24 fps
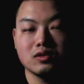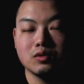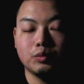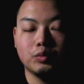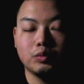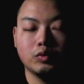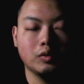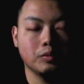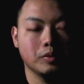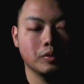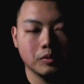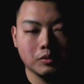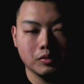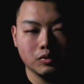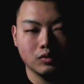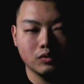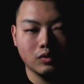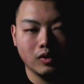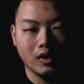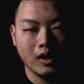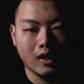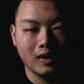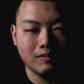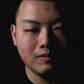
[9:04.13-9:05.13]
support people
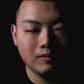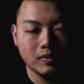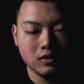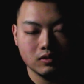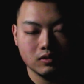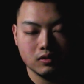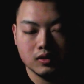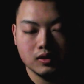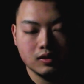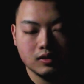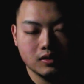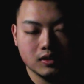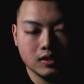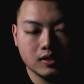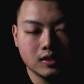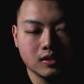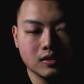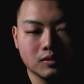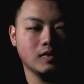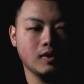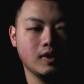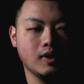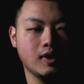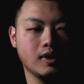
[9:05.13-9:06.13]
who have mental
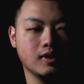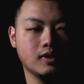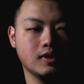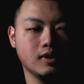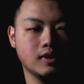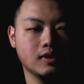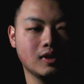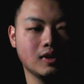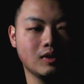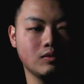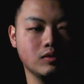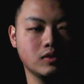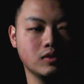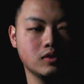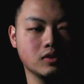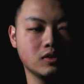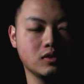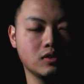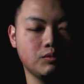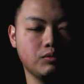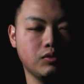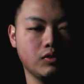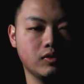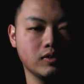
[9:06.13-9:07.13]
illnesses. And I think that we should
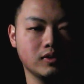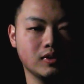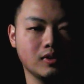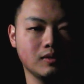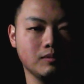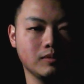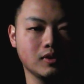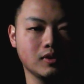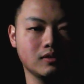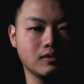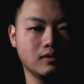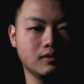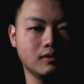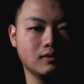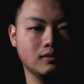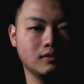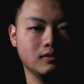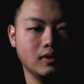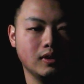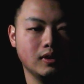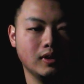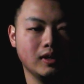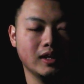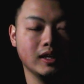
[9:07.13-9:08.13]
support them in
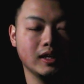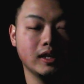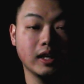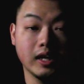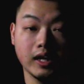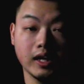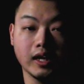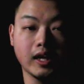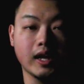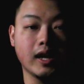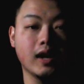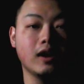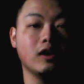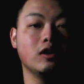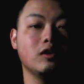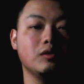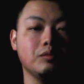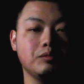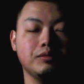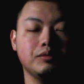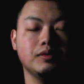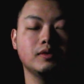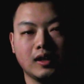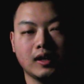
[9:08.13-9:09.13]
getting
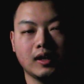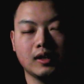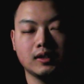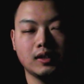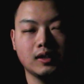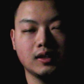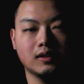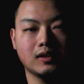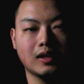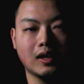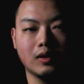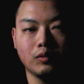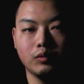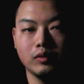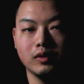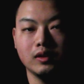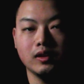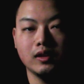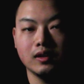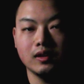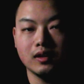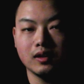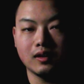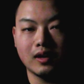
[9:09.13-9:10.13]
help. I think that we
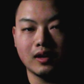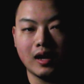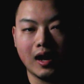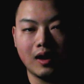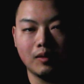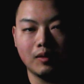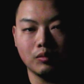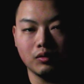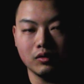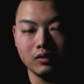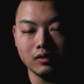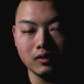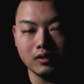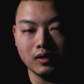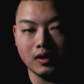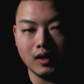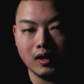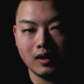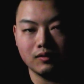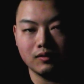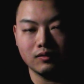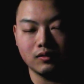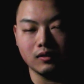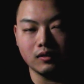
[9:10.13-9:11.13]
need it now more than
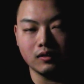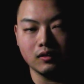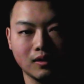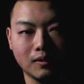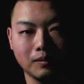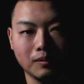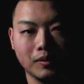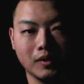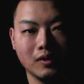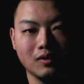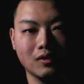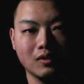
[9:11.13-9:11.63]
ever.